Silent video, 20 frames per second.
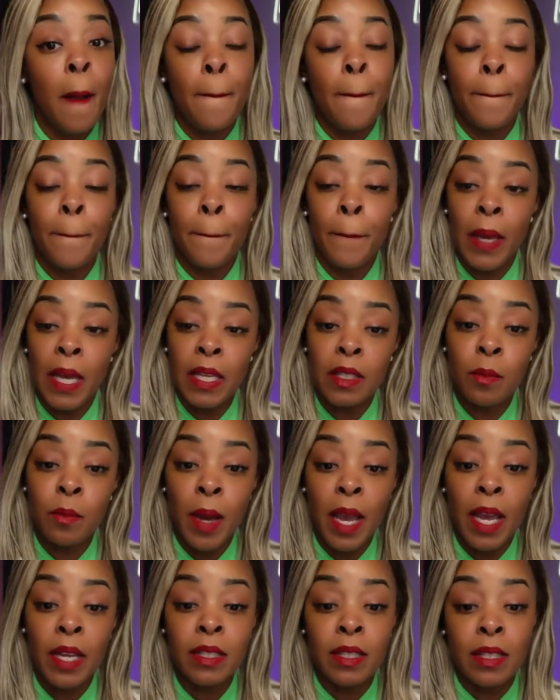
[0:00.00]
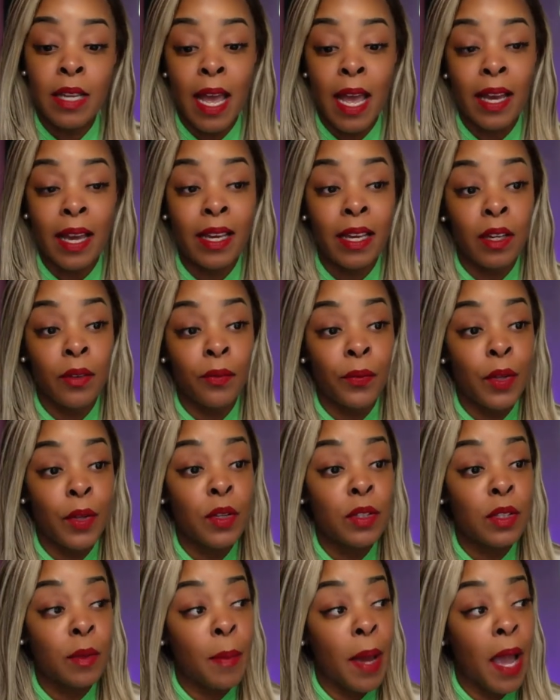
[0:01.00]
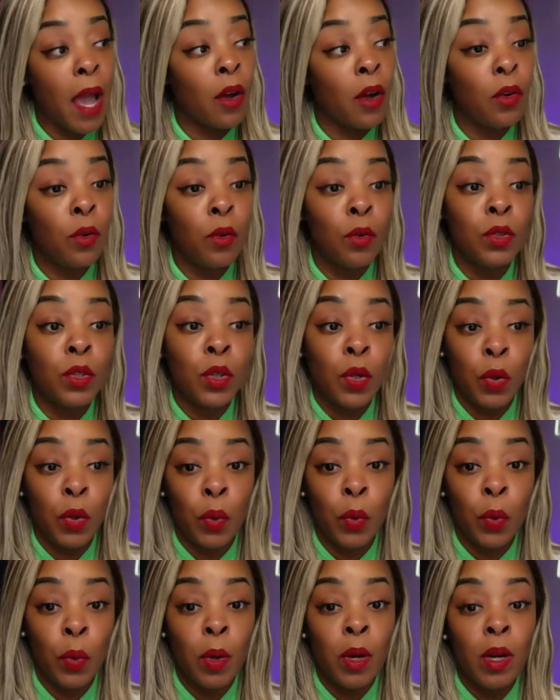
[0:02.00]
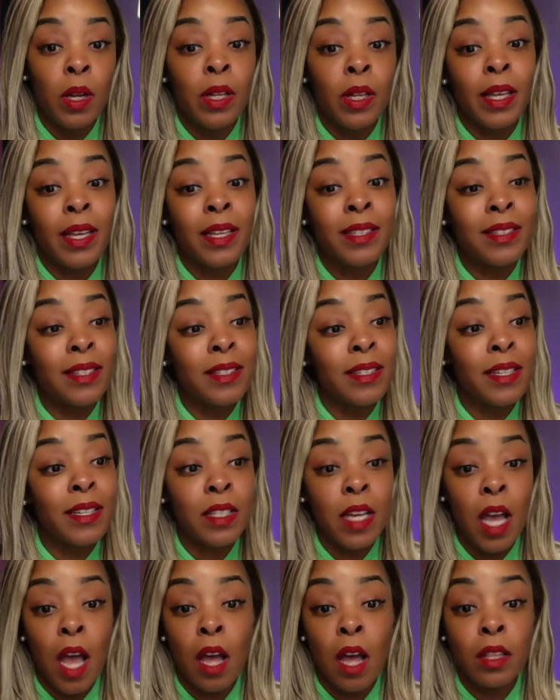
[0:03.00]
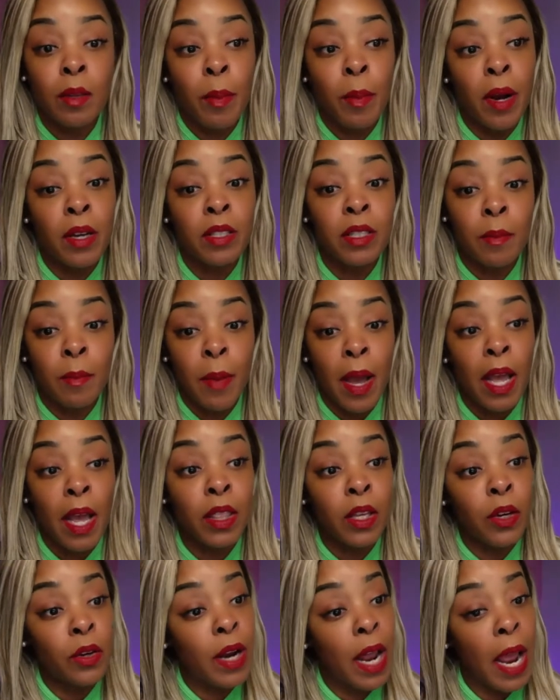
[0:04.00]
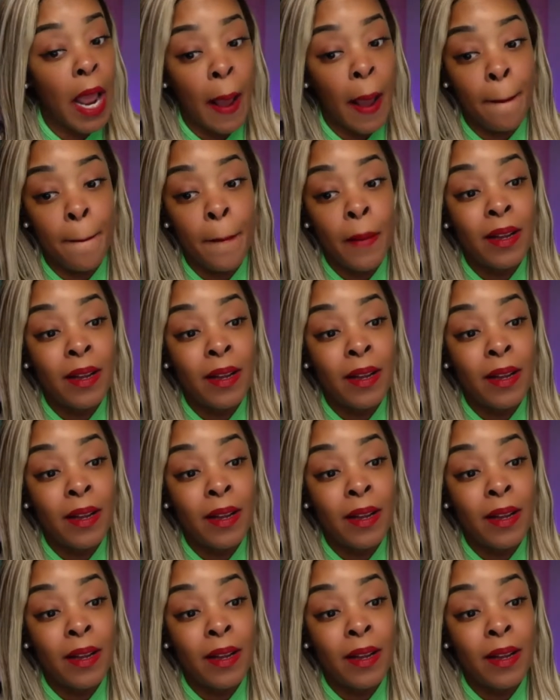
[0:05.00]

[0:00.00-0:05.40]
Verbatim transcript: best way to not get confused about who's who is to just call the person by their name.